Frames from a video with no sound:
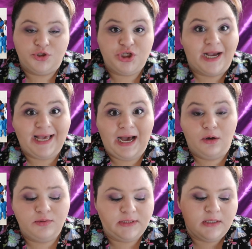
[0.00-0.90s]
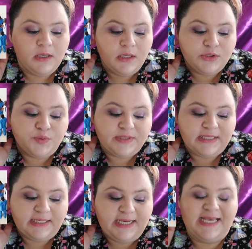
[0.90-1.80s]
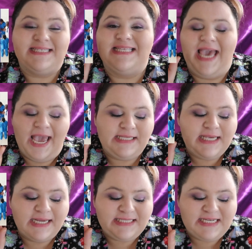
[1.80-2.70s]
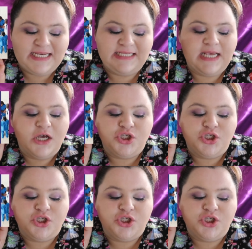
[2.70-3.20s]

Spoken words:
check out to study is the ATI TEAS